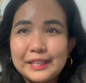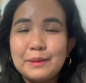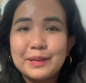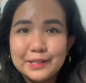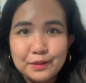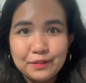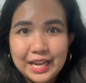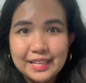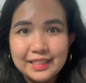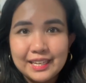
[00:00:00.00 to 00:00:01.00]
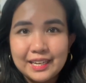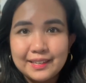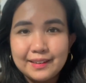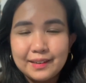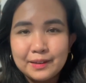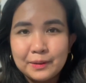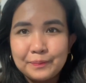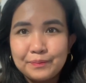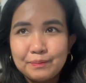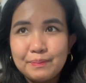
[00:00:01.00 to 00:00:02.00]
because of that that
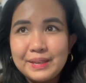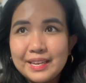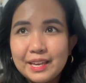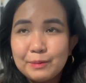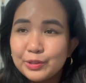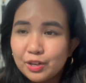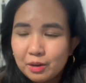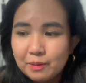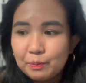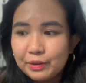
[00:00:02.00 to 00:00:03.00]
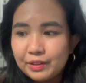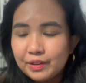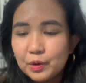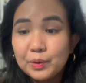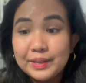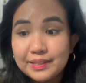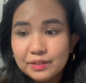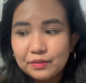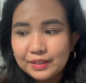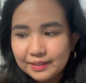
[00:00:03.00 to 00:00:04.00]
being able to come up with a
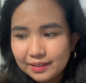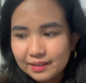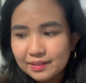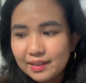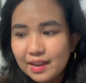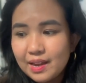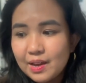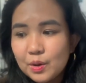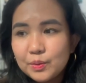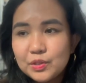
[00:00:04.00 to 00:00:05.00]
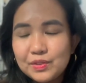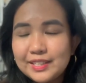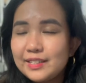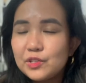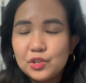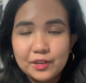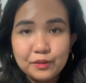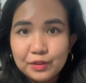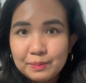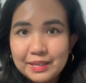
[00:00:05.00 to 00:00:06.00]
cohesive thesis was really a struggle
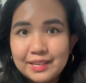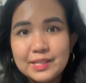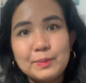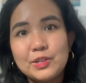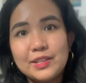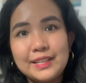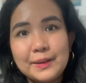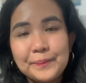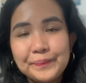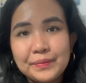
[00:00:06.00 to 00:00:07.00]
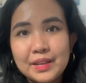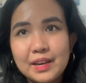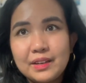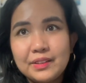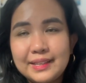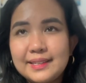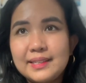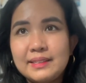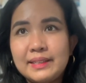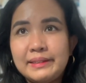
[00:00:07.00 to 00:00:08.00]
for me, especially a
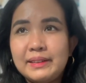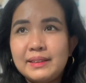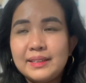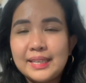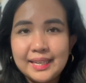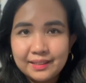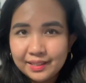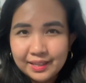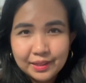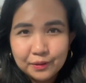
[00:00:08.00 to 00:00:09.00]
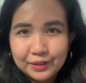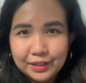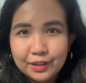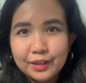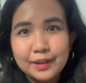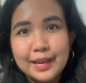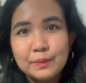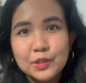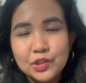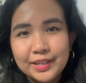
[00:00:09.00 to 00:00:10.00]
thesis that didn't alienate the reader and
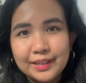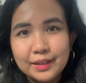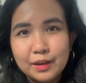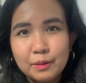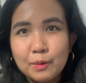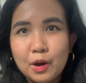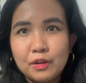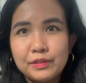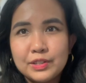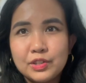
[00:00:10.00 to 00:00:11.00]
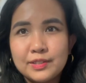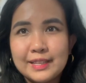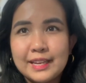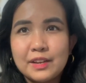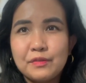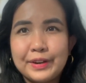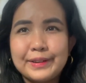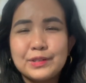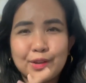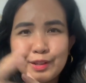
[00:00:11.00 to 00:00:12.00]
which didn't come off as just like a
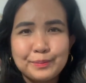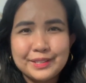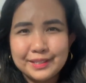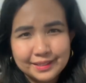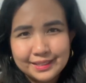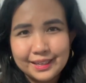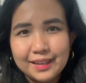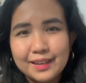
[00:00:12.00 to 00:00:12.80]
very solipsistic